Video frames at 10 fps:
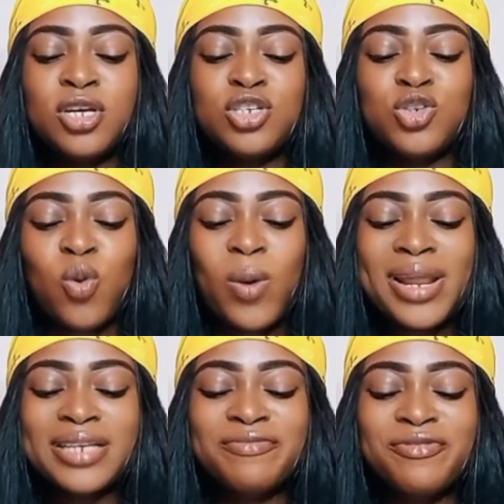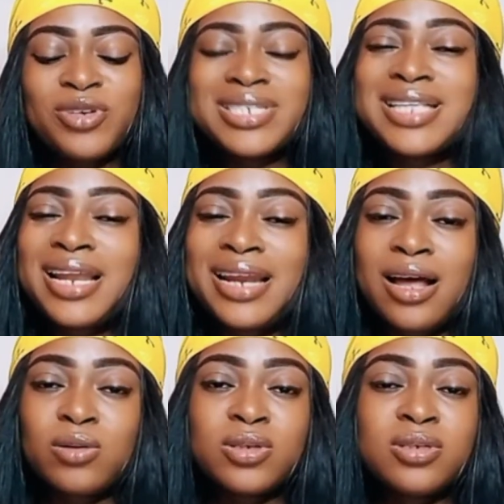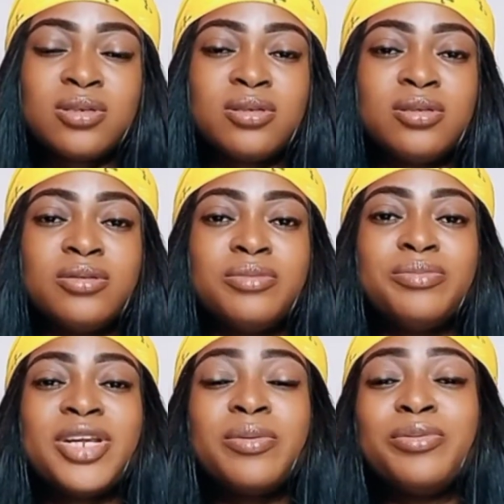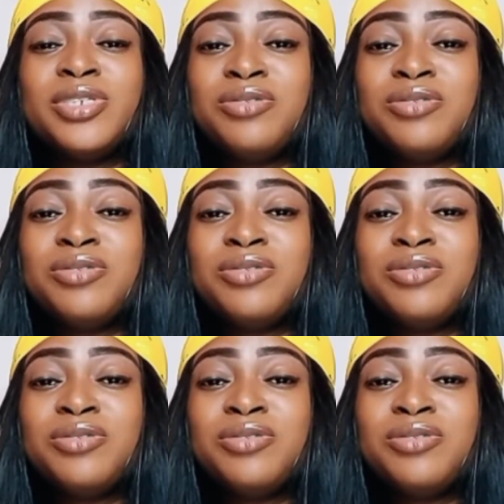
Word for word: So when I first started out, many people